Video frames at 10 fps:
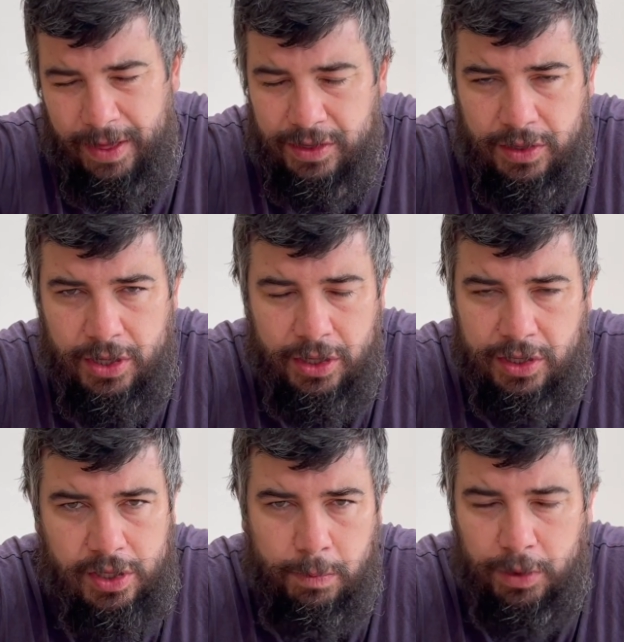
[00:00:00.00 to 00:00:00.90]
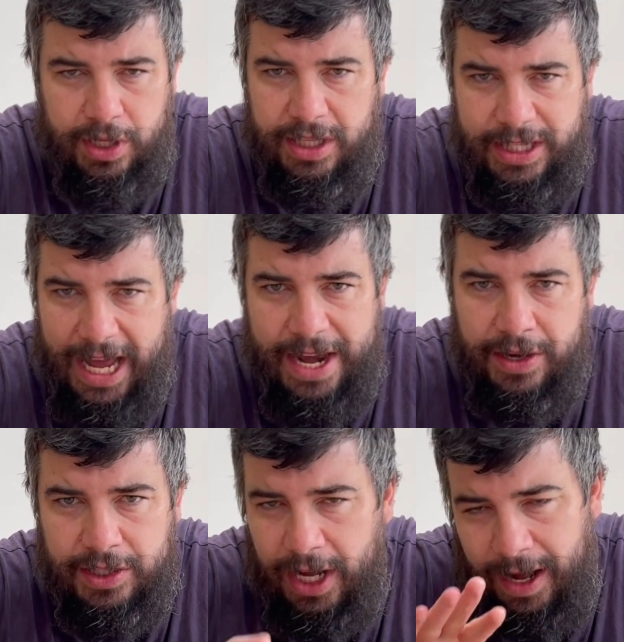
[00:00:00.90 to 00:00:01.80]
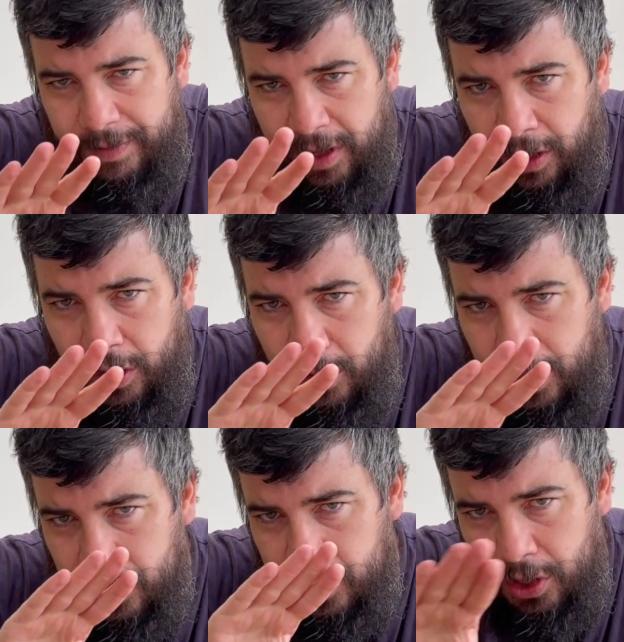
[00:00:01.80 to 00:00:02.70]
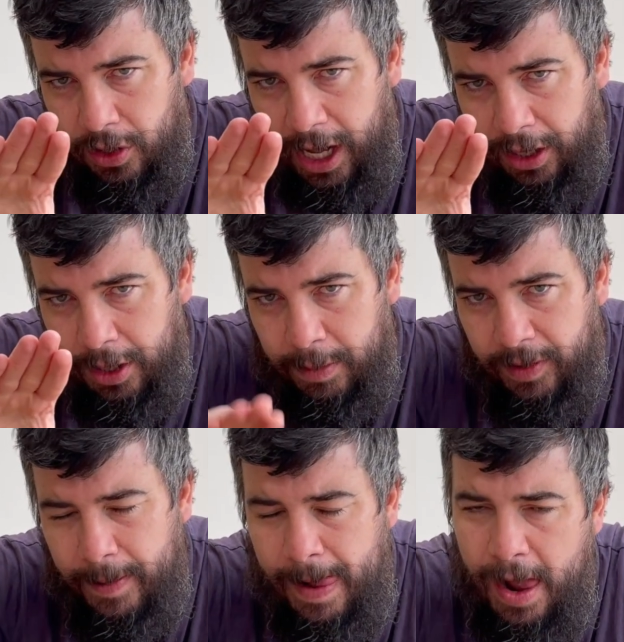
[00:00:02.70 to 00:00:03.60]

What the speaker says: It wasn't intended to have the logo Stone Island above it.